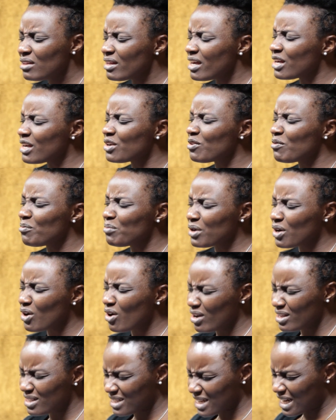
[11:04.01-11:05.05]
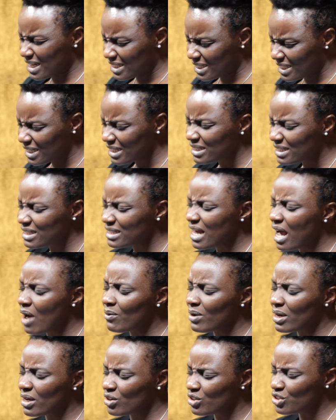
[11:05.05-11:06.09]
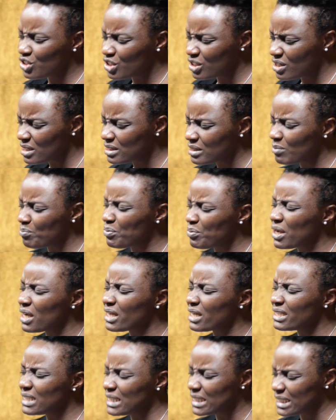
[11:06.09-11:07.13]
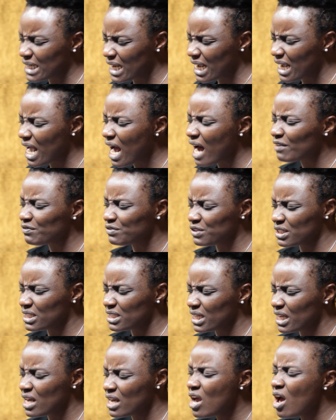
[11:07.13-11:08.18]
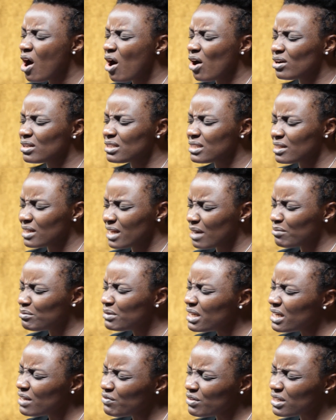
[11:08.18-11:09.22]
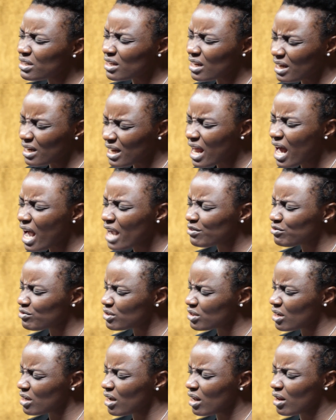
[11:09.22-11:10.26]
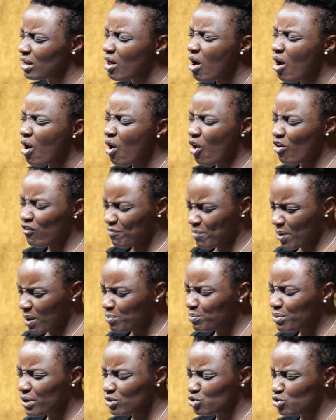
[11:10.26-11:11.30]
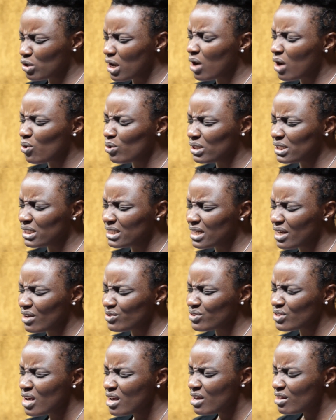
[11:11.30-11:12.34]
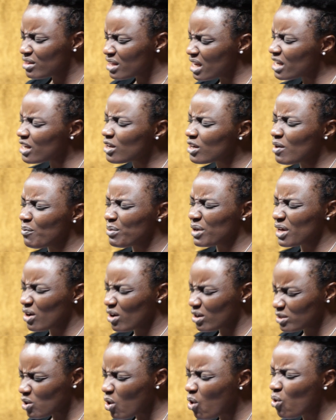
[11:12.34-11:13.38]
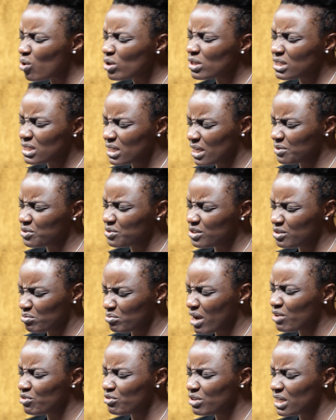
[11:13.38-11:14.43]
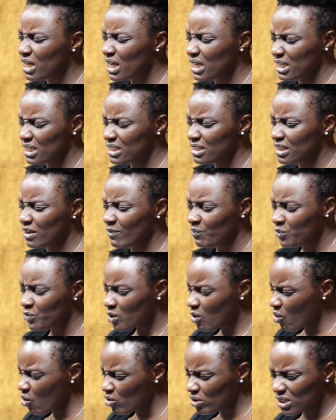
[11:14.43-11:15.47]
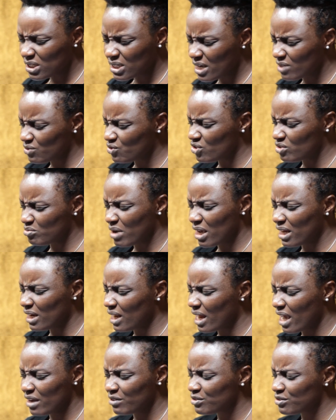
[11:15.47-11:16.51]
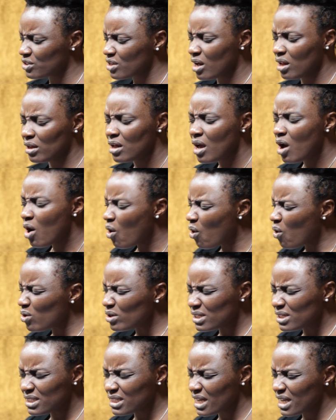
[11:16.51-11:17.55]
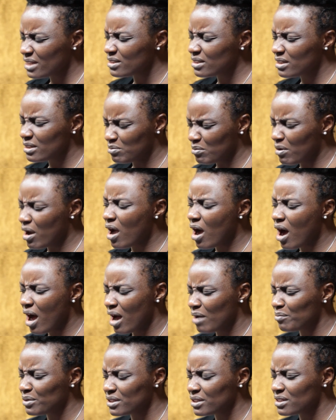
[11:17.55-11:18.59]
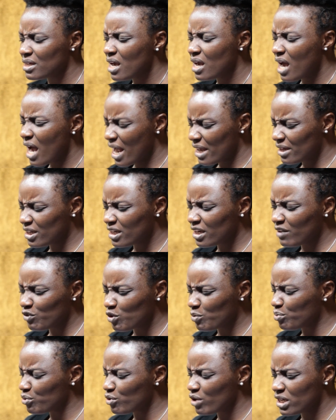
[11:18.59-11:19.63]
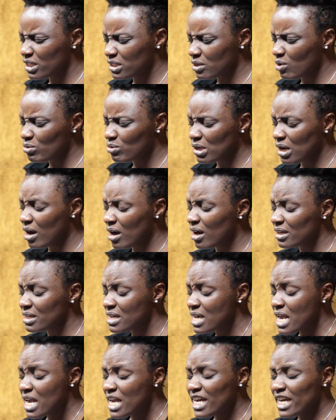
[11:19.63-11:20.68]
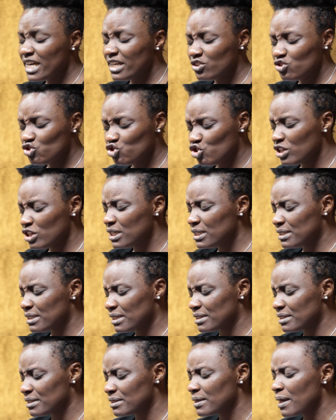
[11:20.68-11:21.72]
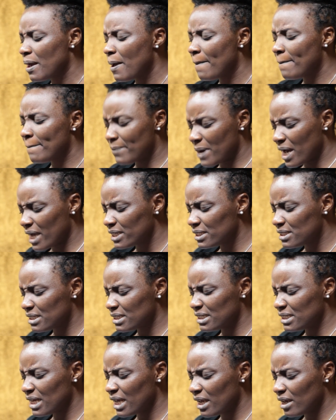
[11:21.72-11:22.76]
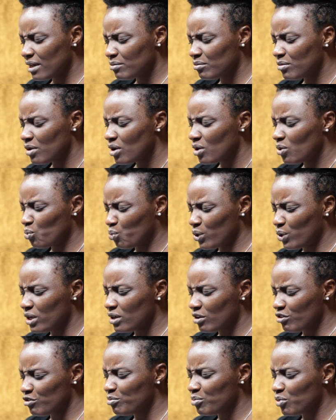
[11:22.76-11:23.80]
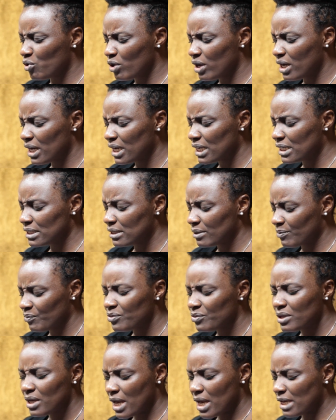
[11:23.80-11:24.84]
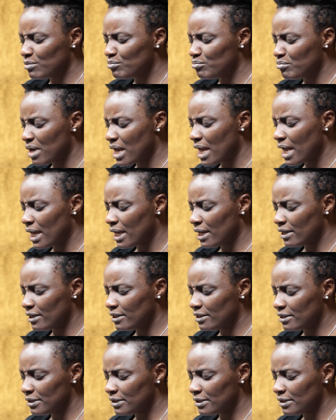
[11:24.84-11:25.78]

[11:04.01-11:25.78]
Thank you because, and this is how I continue to pick it day after day until I'm living a lifestyle of perpetual holiness. Thank you because holiness is my reality. Holiness is my lifestyle. Holiness is my habit. I give you praise, O God. In Jesus' mighty name, we have prayed. Amen.